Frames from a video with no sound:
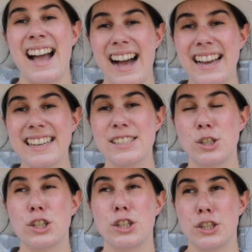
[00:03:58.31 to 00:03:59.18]
I guess
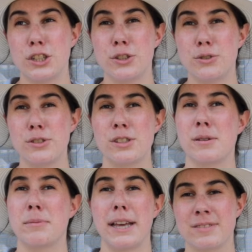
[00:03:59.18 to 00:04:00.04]
you could use
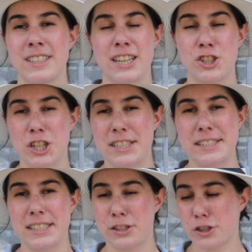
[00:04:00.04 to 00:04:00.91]
some like kitchen
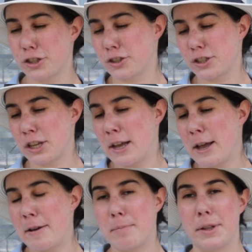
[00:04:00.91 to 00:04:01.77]
scissors,
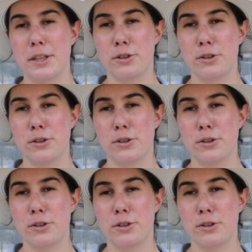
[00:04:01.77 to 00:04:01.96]
but they're